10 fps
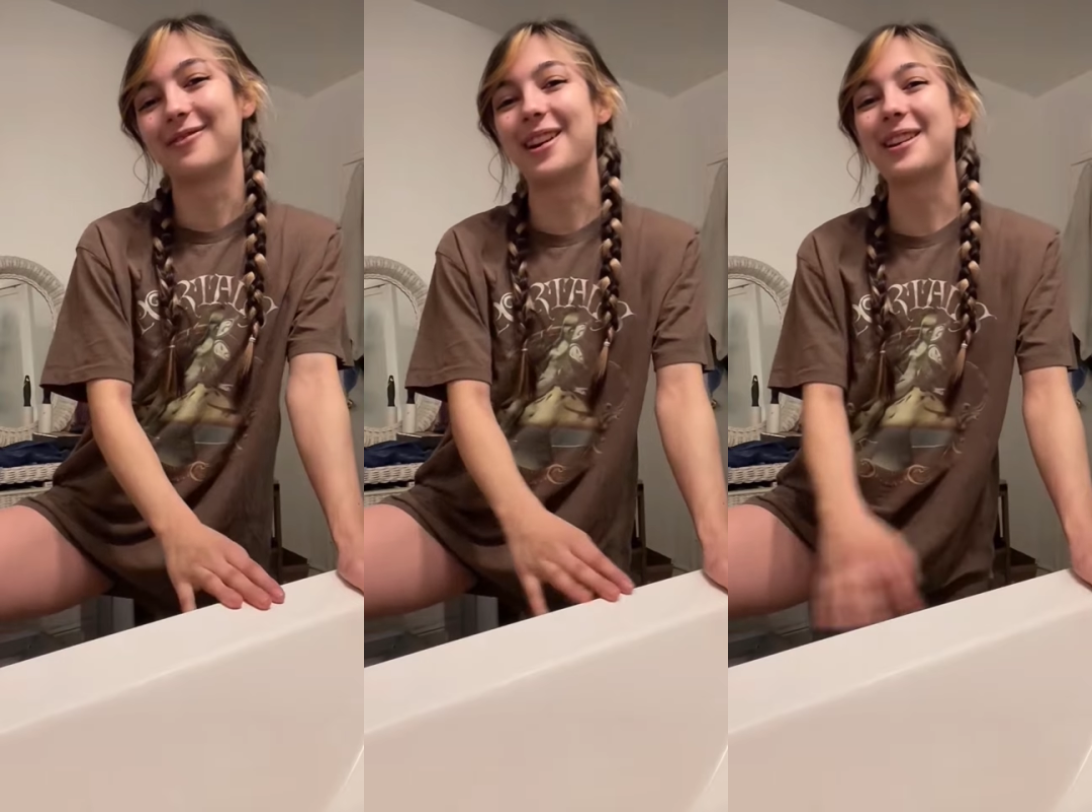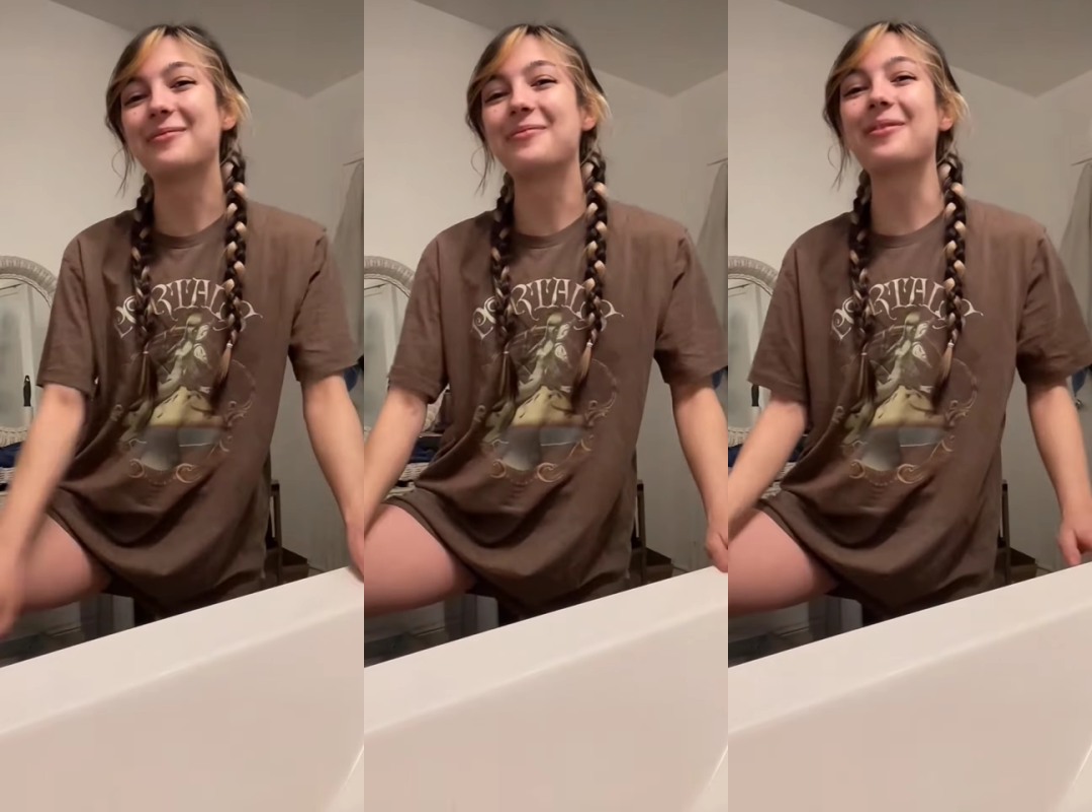I'm
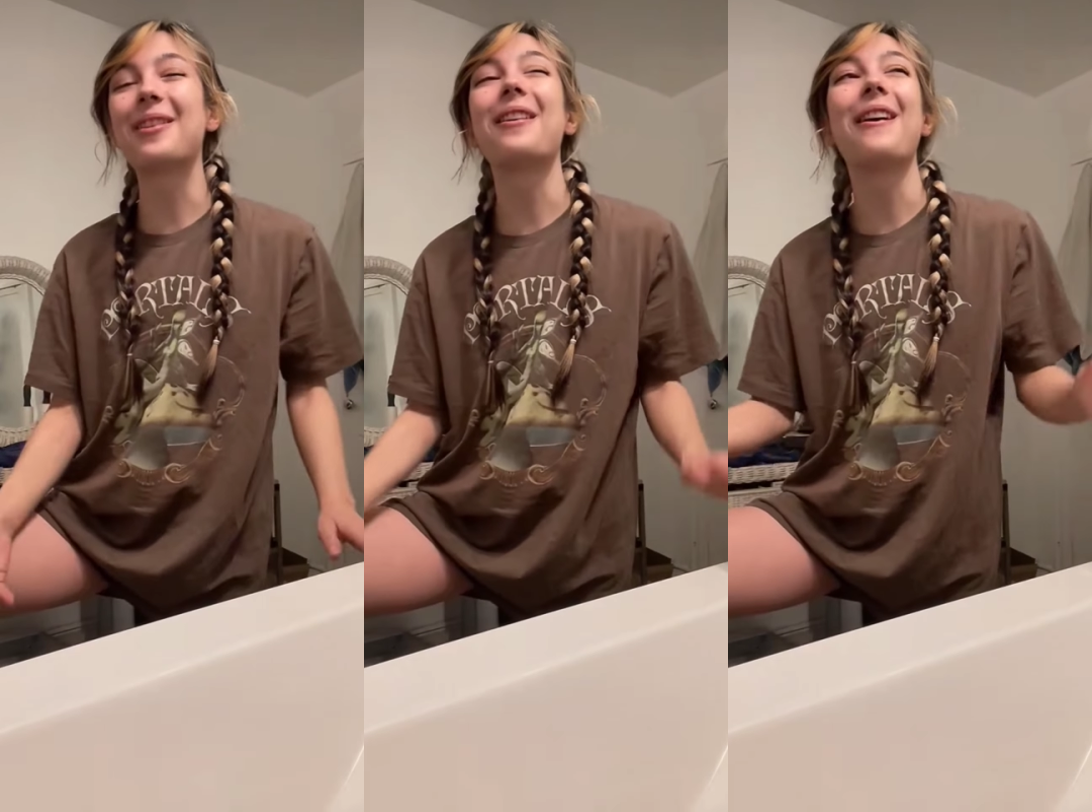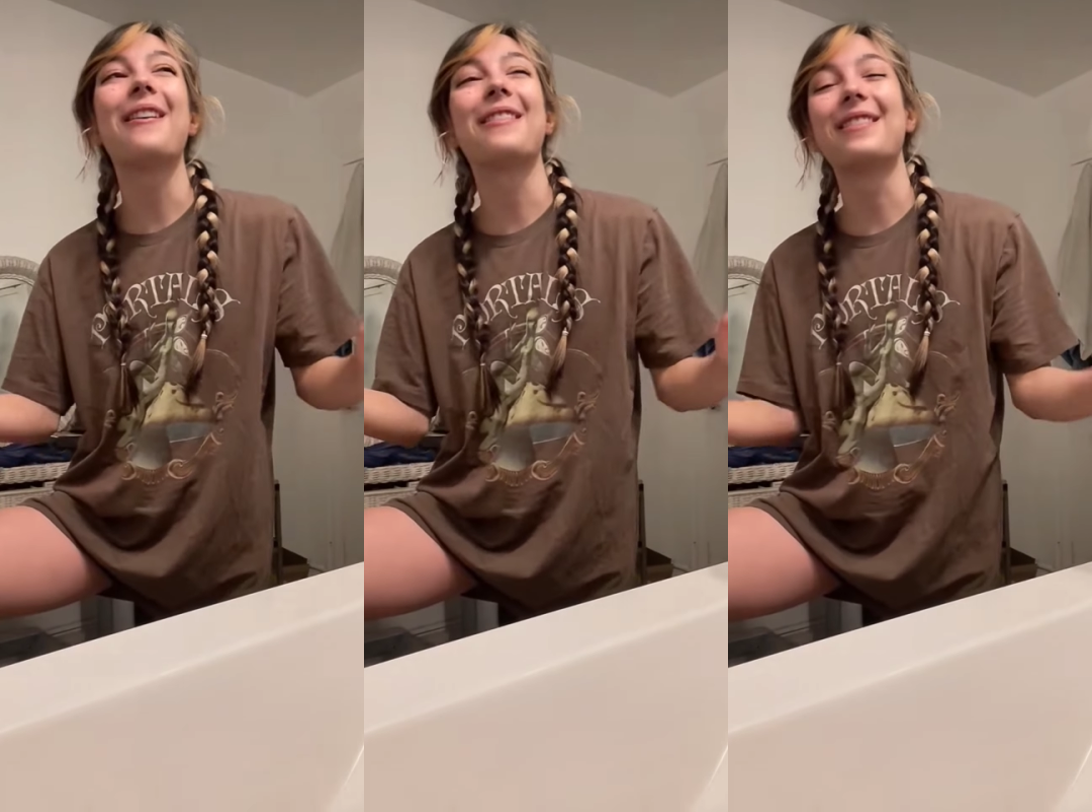like,
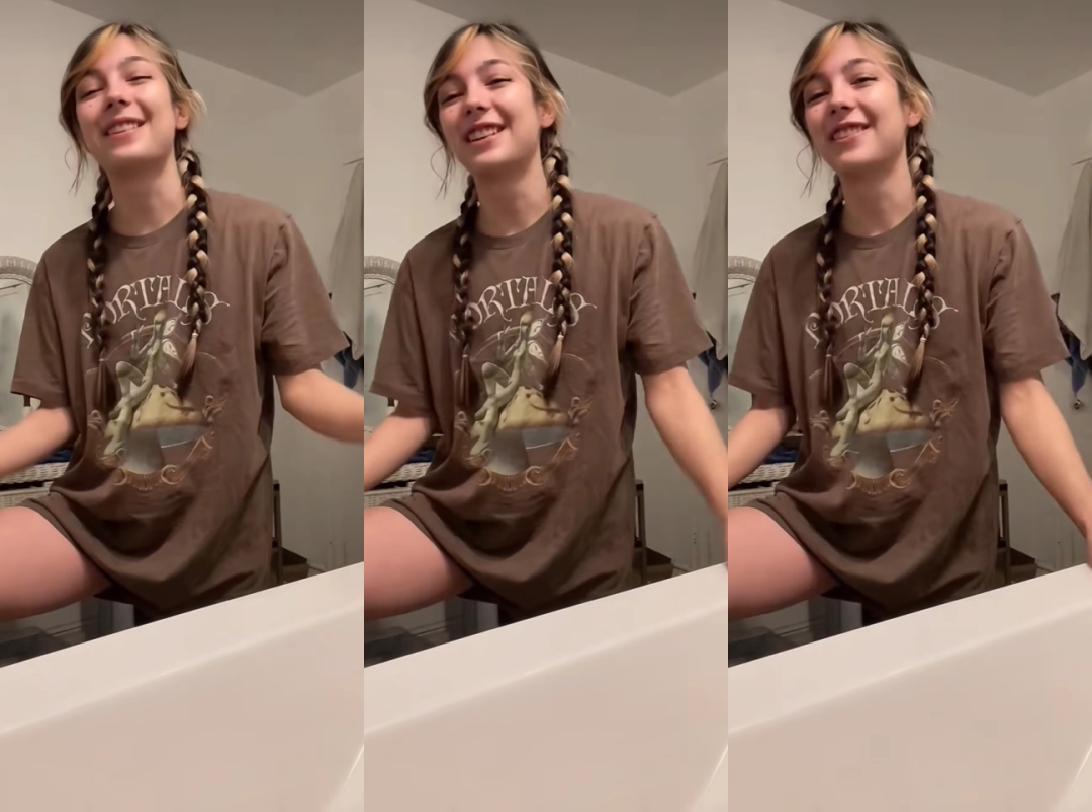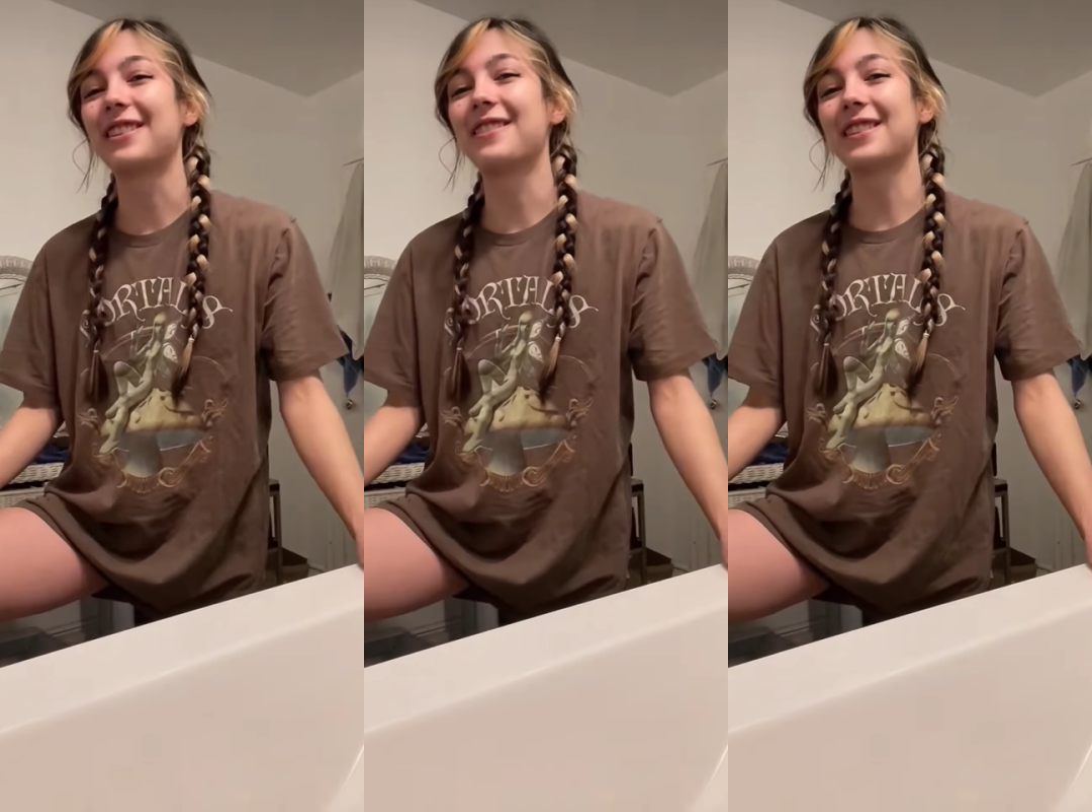bro.
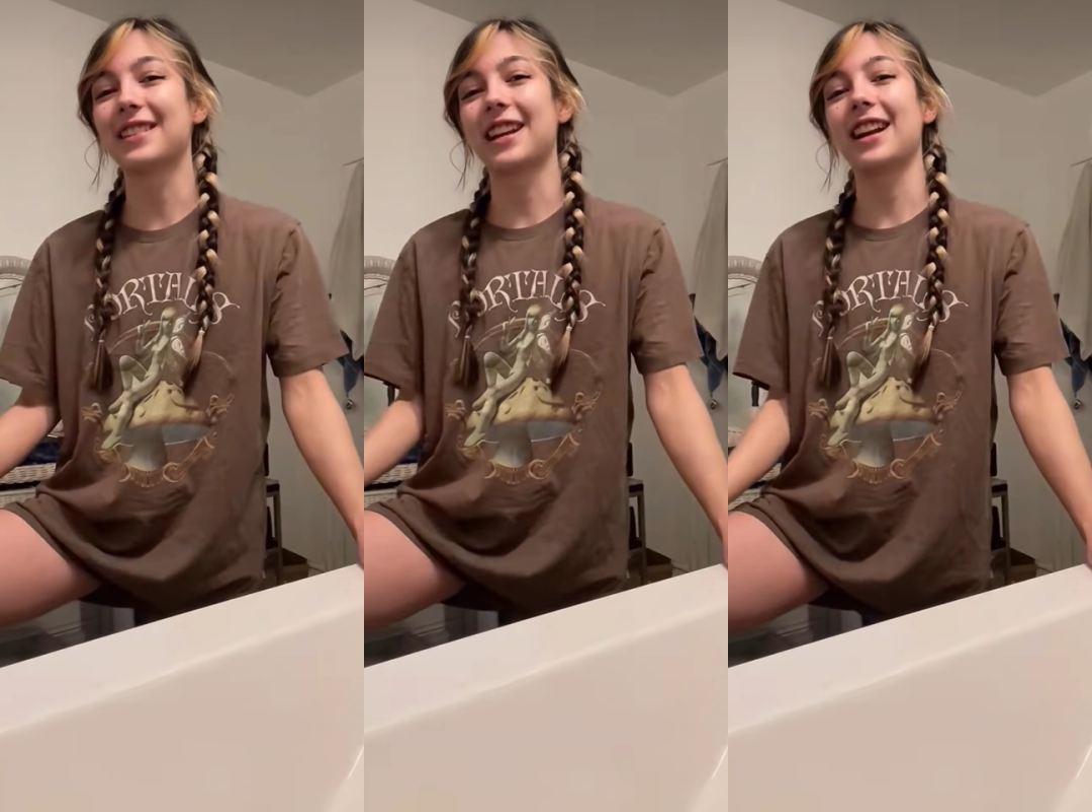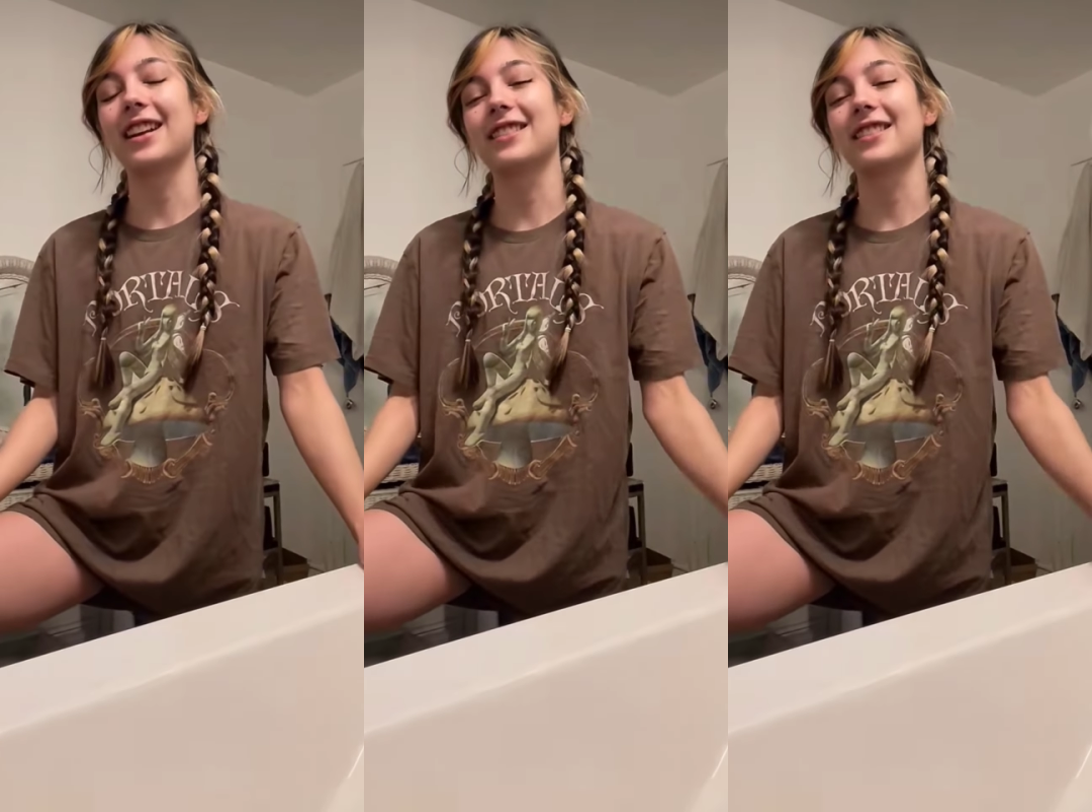My coworker's like,